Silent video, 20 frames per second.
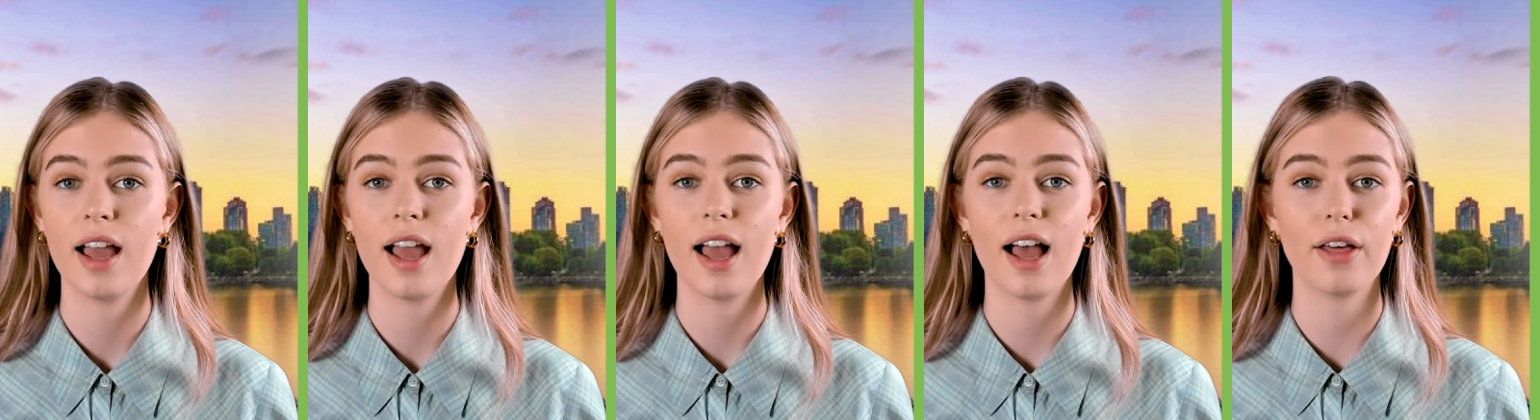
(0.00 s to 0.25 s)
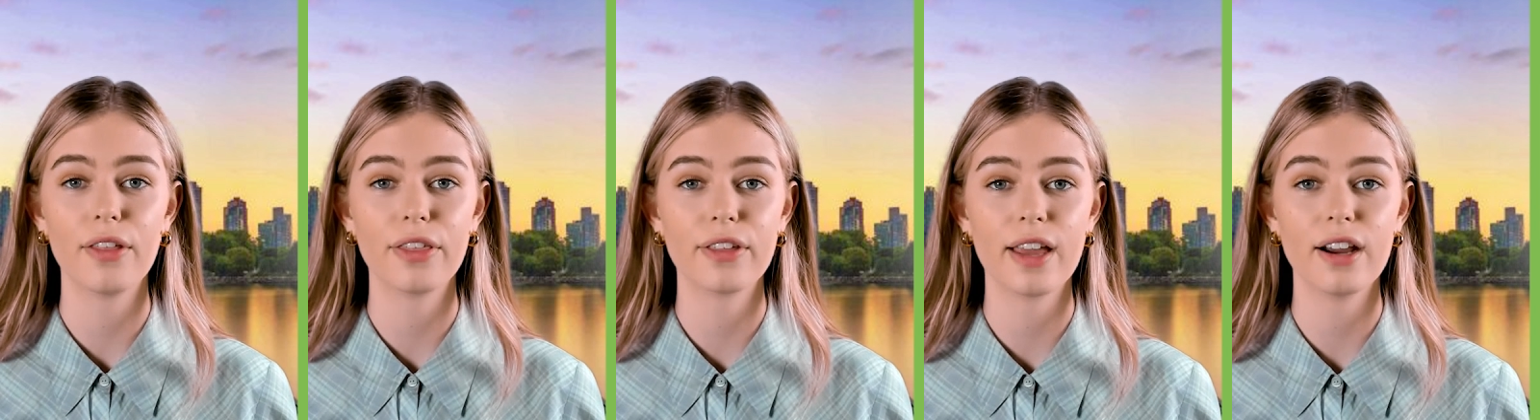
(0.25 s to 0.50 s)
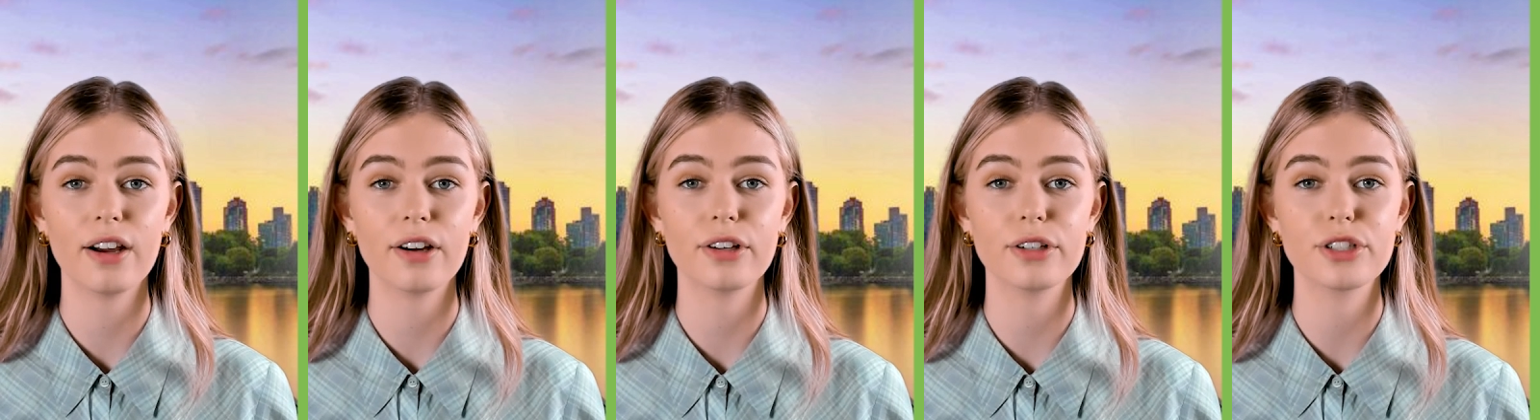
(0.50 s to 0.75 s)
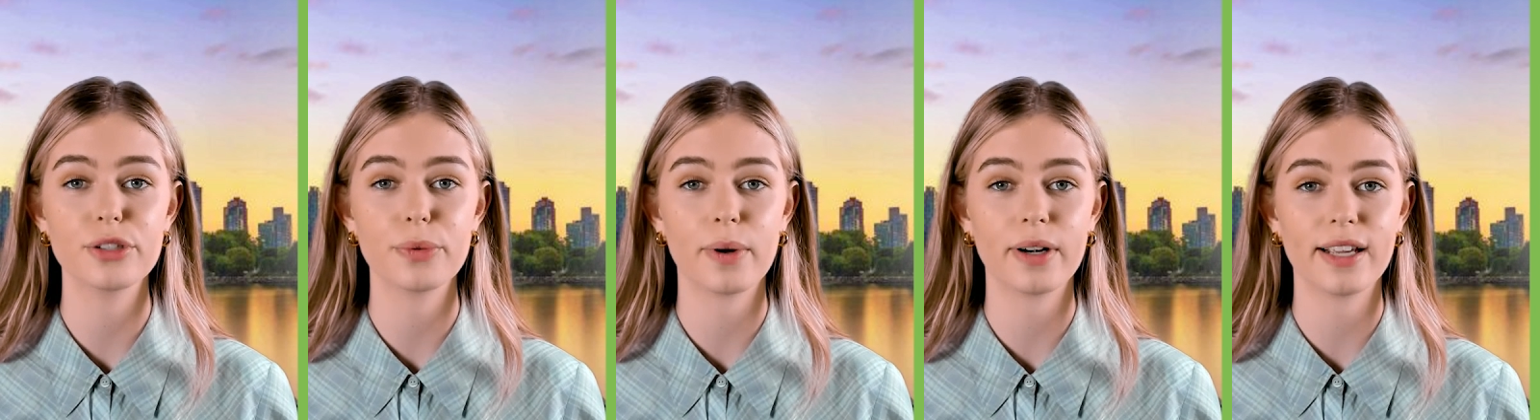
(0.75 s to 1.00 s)
Healthcare grew
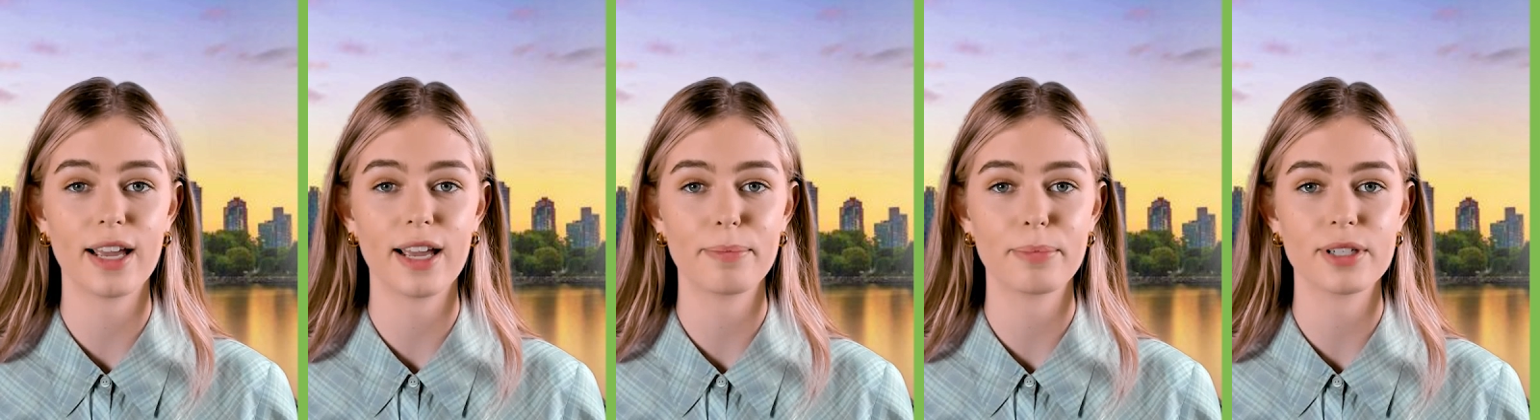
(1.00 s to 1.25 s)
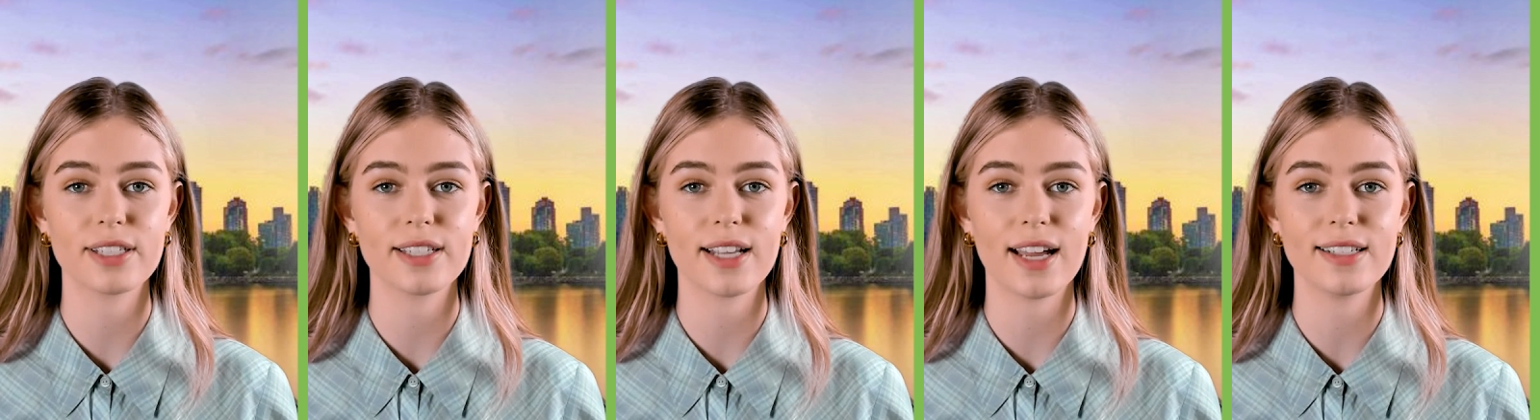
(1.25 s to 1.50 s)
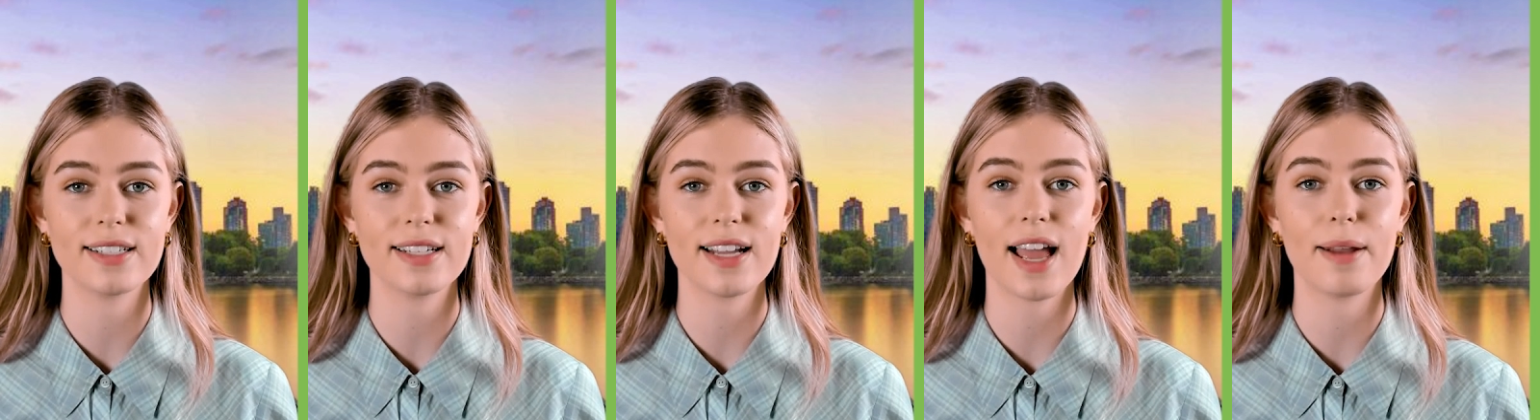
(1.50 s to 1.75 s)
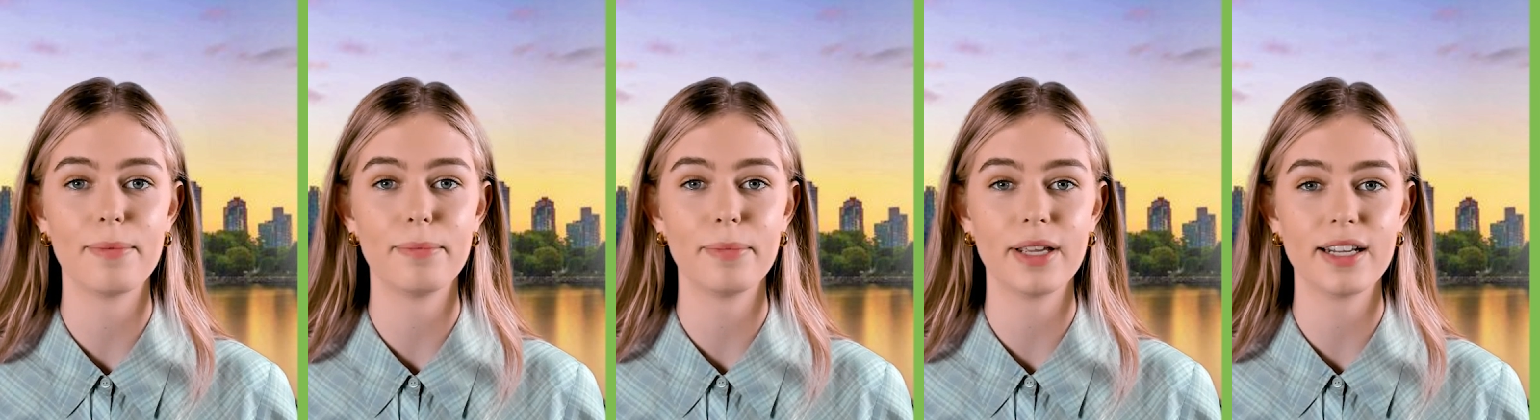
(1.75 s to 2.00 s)
28%,
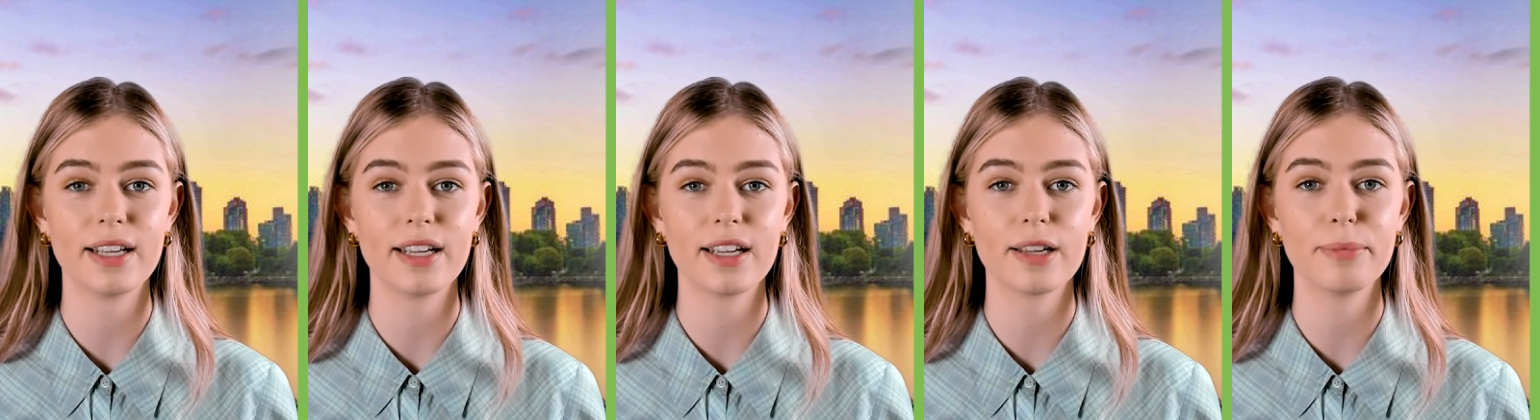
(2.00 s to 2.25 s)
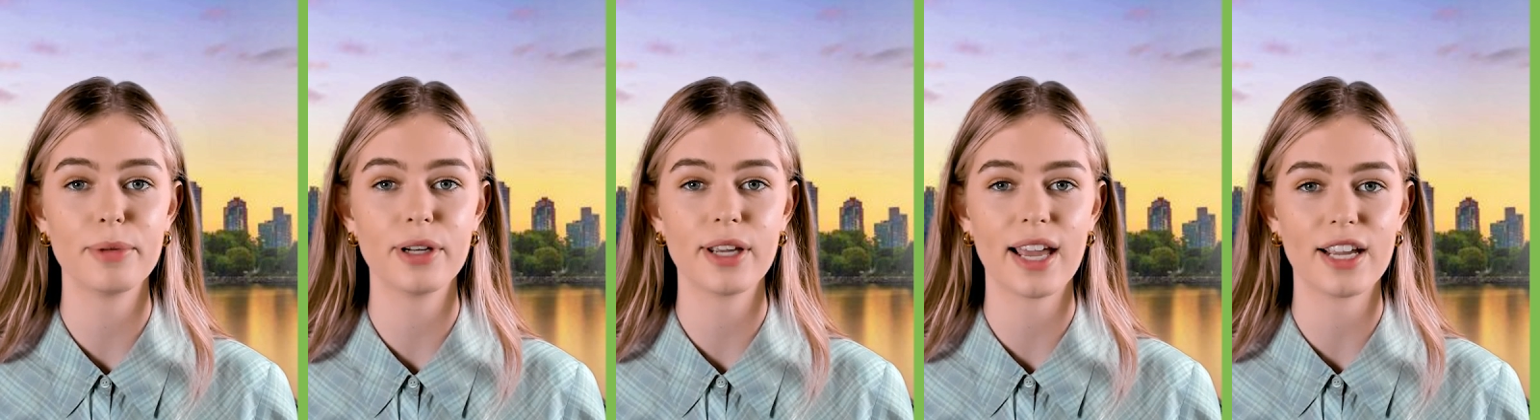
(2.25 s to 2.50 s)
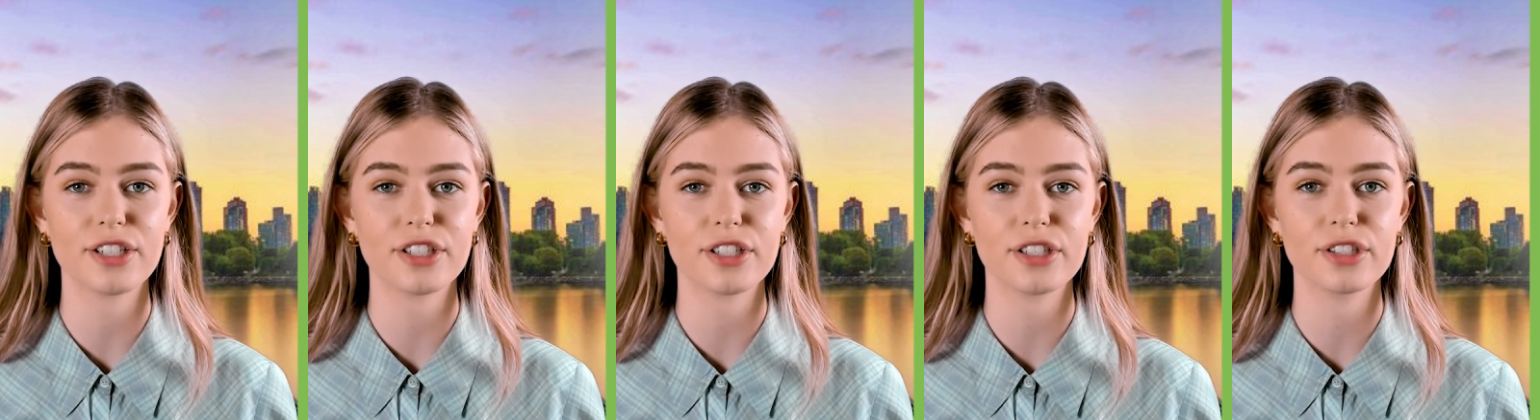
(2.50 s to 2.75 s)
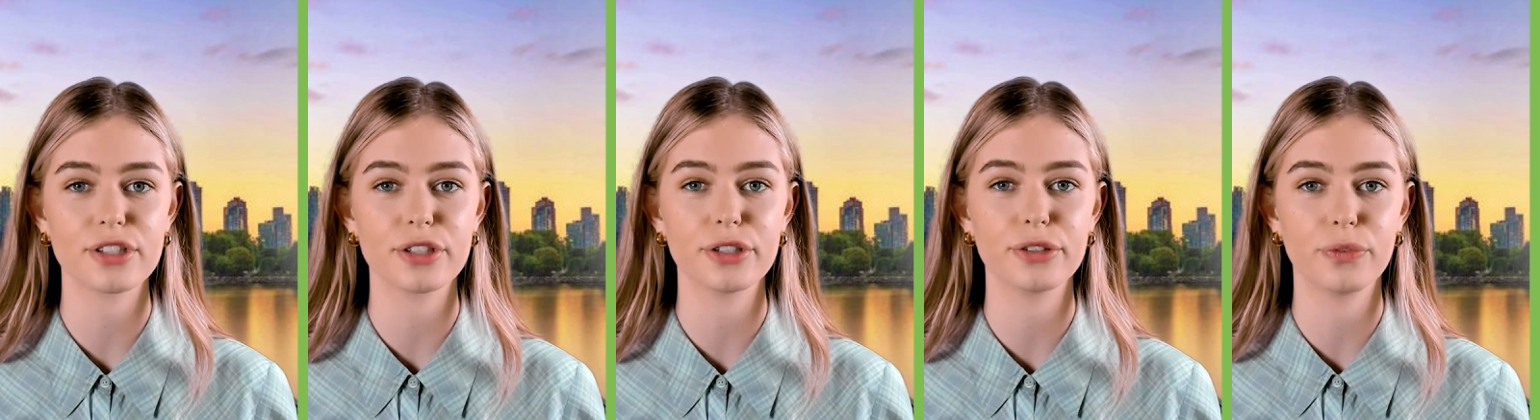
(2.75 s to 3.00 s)
and media and
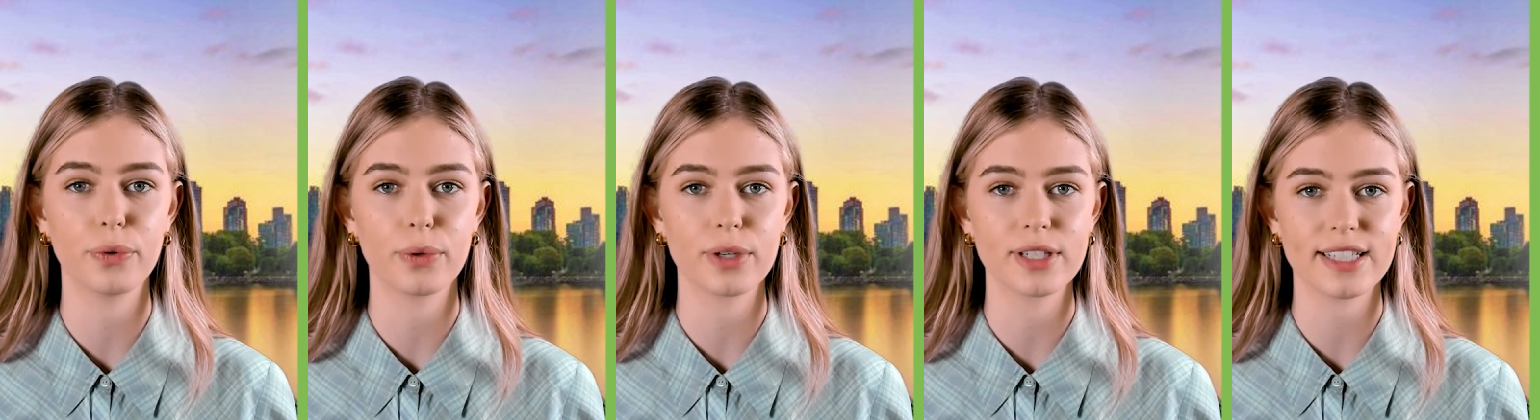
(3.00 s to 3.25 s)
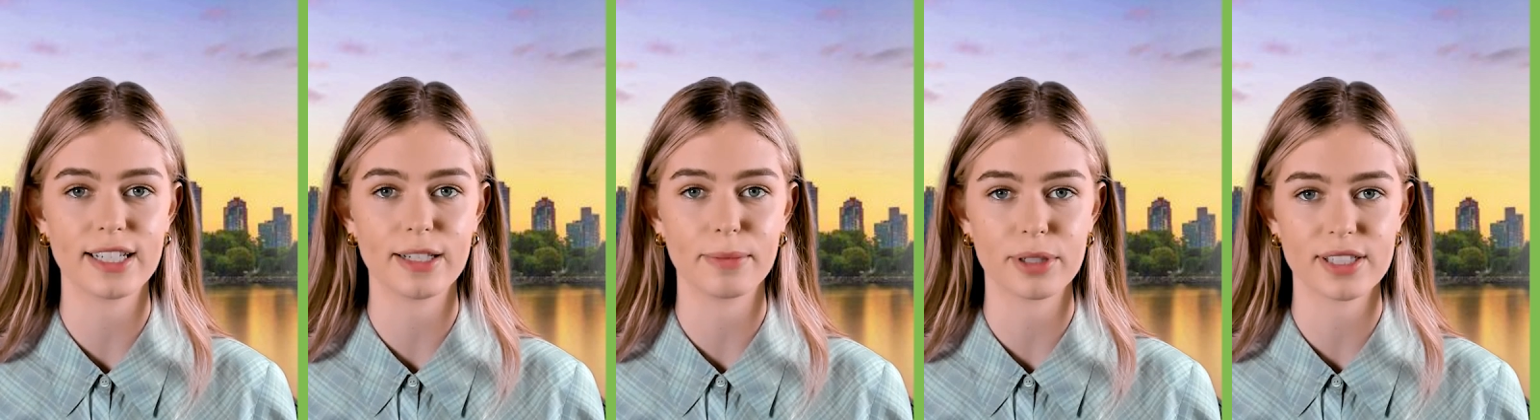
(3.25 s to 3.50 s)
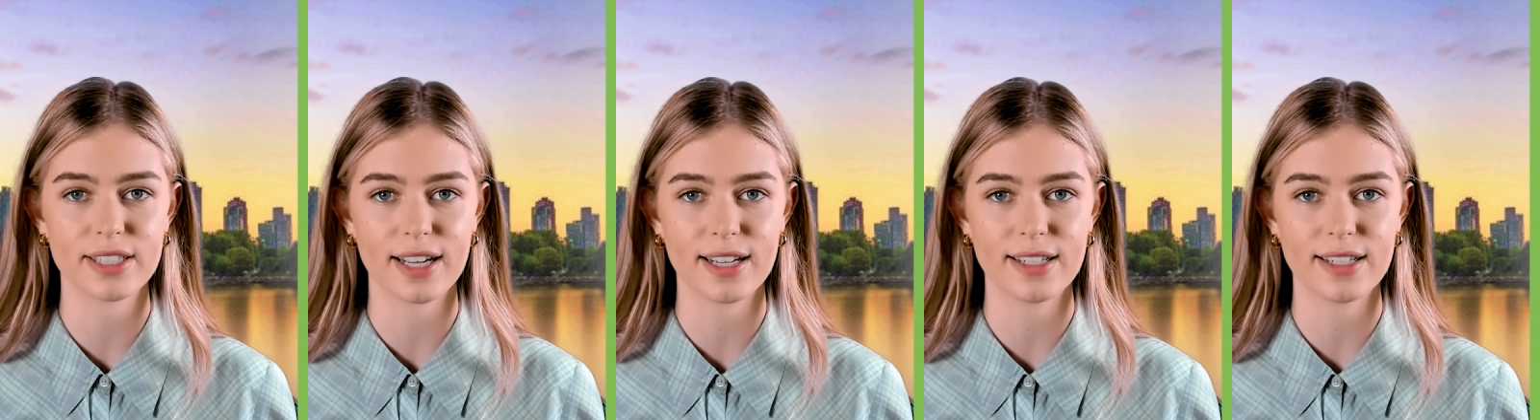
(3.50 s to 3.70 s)
communications grew 14%.